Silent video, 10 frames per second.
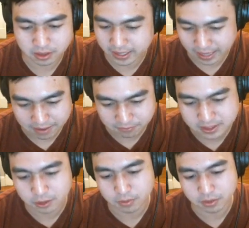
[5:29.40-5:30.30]
like every
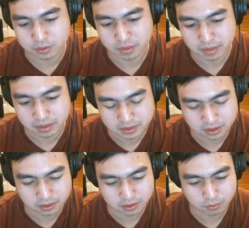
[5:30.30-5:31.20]
single one of those women, I'm
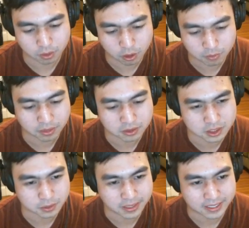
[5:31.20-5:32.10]
sure we're all
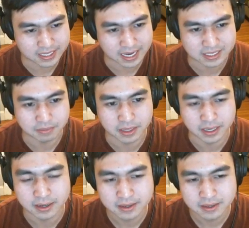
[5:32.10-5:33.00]
mothers doing the exact same
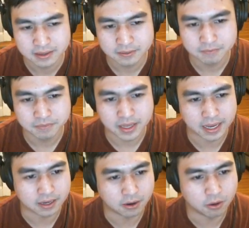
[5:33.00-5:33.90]
thing,
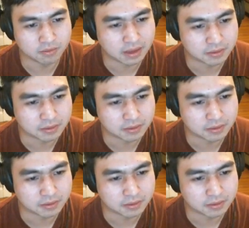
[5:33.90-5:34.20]
and all of that